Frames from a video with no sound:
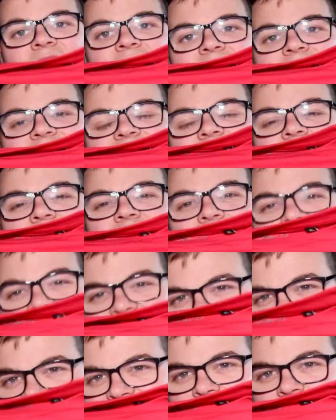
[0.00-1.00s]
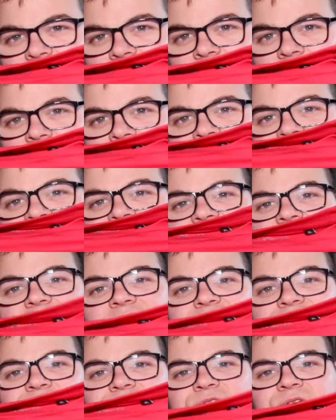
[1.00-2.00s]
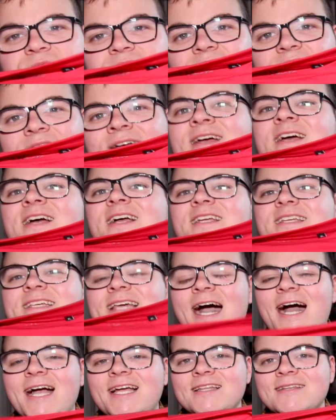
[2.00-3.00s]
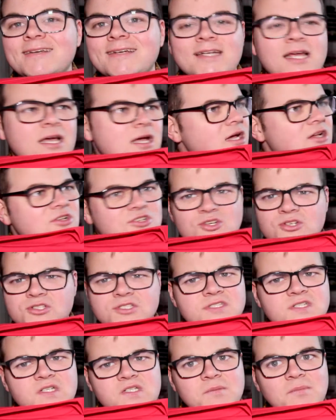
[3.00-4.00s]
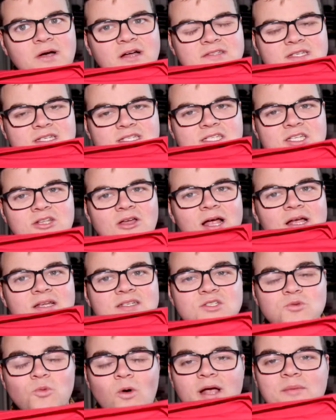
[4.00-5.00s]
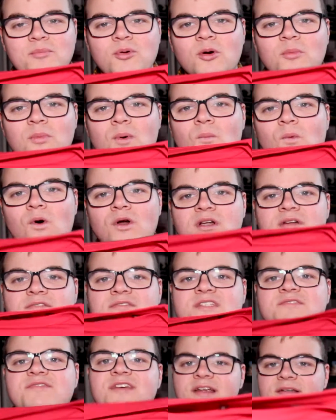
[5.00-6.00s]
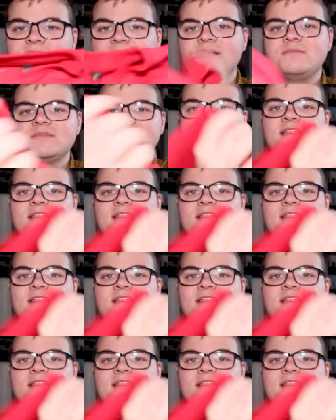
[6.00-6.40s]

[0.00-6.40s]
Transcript: and it's got a lovely photo of Freddy Krueger cackling just as he's about to swipe up one of his victims.